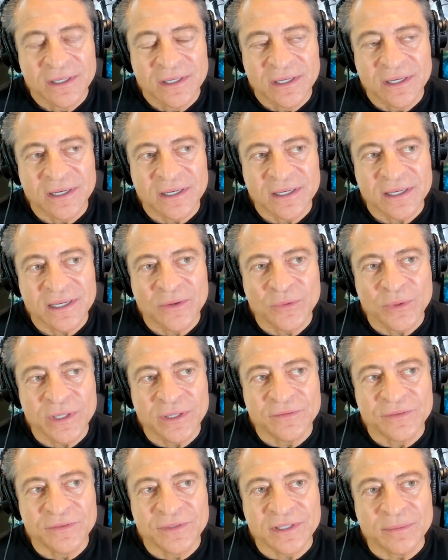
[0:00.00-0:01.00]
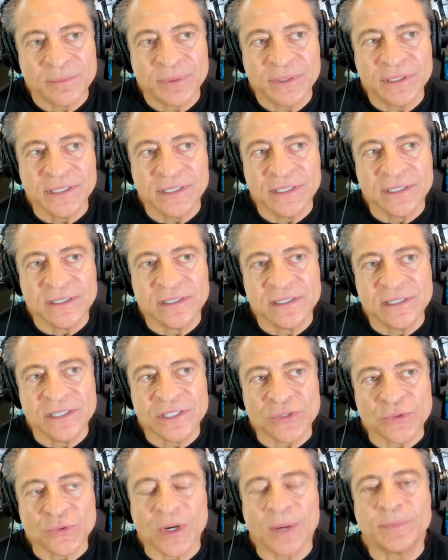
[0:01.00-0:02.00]
Uh, and we've completely
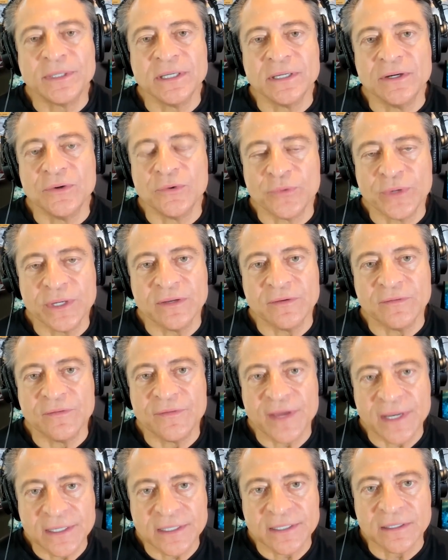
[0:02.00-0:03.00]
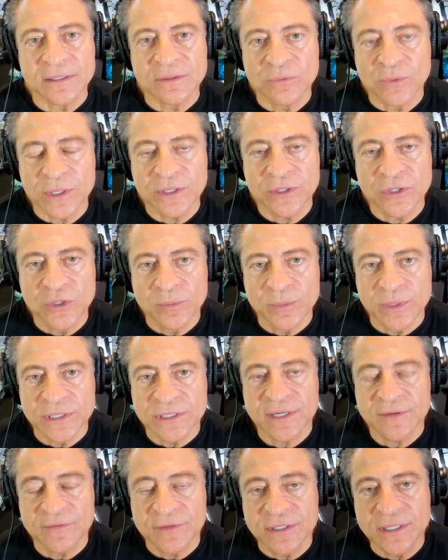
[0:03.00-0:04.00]
disrupted and reinvented what
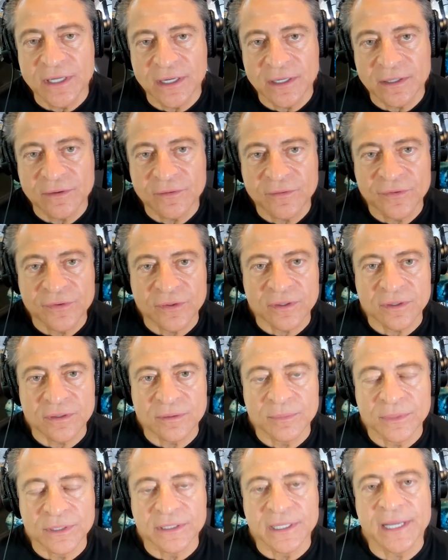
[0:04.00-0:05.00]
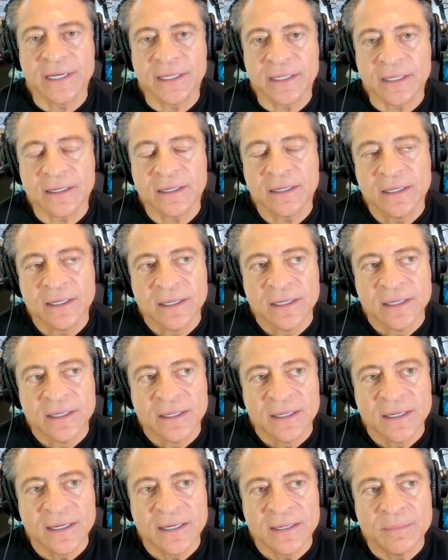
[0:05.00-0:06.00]
humans have done for millennia.
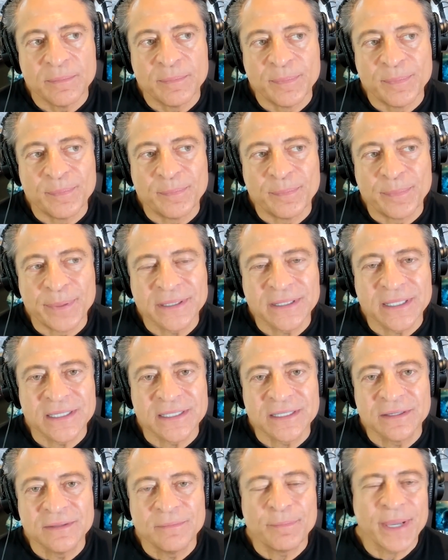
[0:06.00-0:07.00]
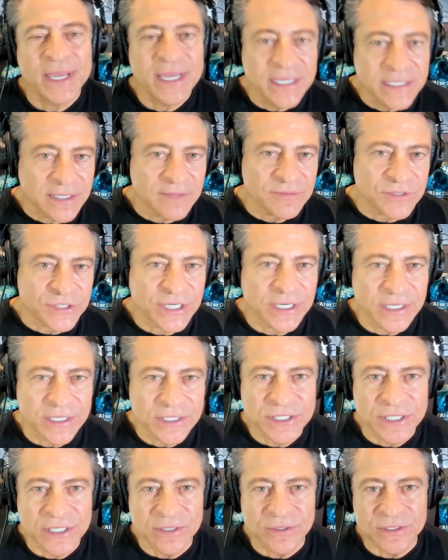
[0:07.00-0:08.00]
Uh, but the pace of
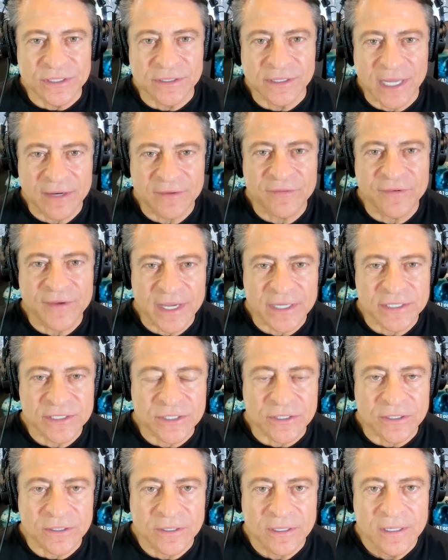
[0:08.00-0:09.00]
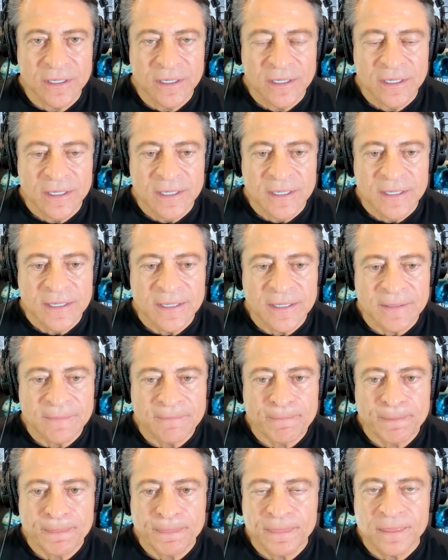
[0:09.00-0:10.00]
change here is a lot faster.
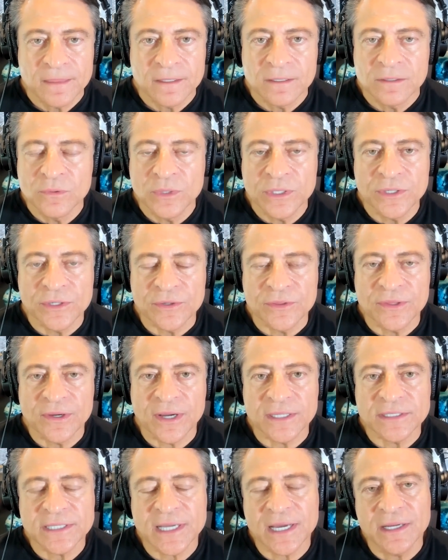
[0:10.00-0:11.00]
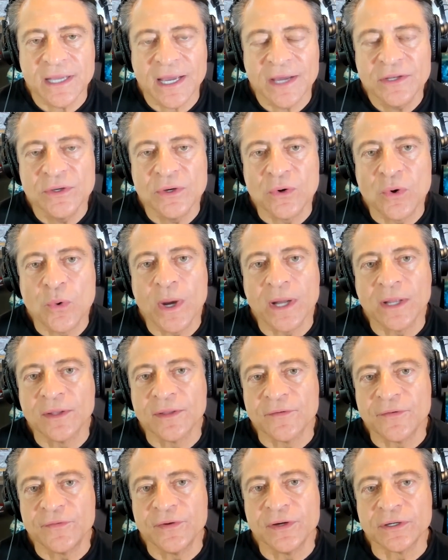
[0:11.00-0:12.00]
Um, what are your thoughts? How, how, do you quell
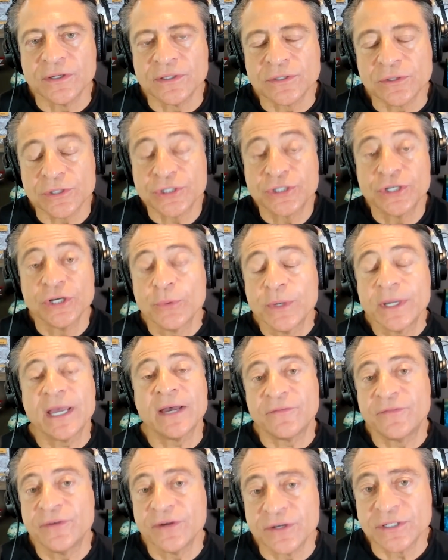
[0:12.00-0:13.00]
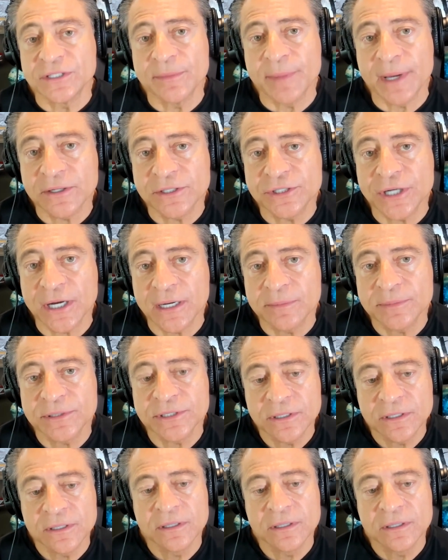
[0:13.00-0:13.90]
the fears, or should we have fears about jobs?